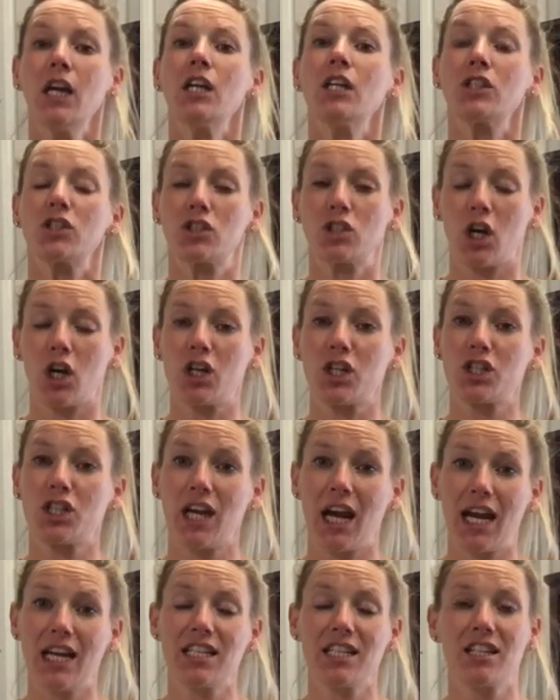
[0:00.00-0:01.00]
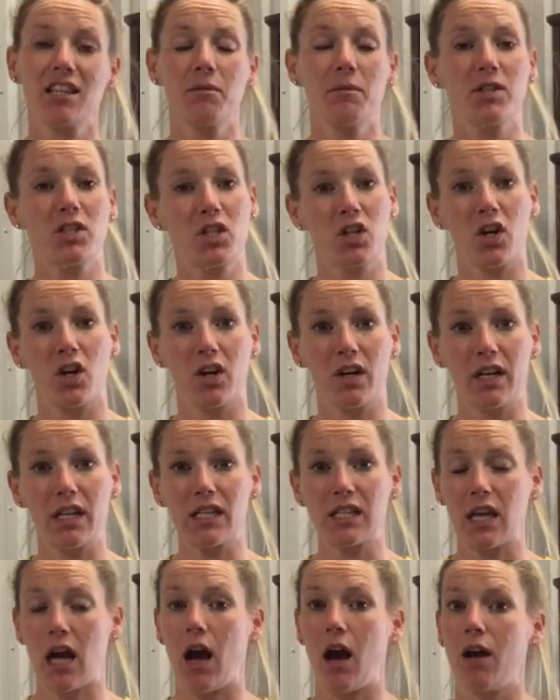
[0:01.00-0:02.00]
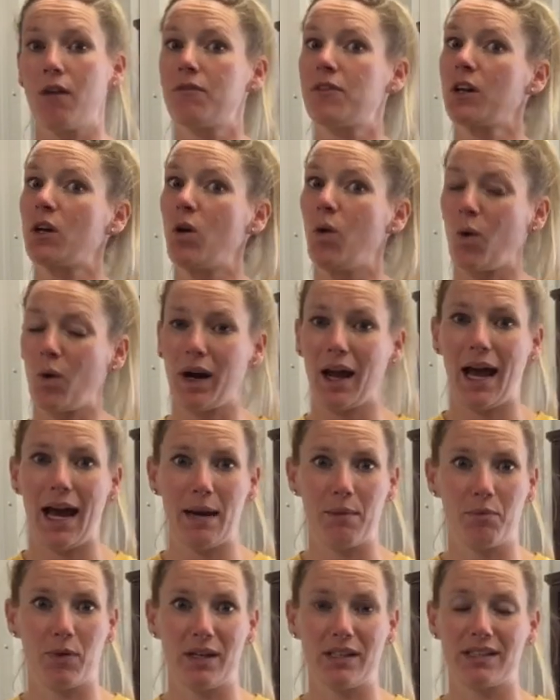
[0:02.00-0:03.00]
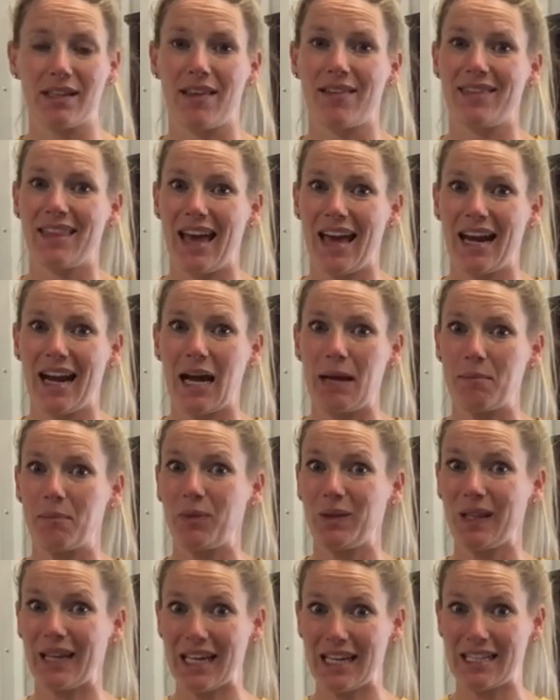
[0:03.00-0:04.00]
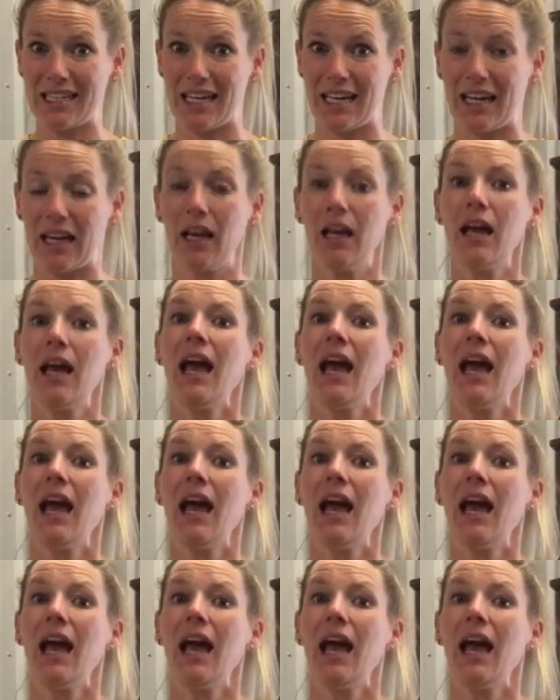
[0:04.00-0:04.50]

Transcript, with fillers: start changing the maturities of the corn hybrids that I'm planting.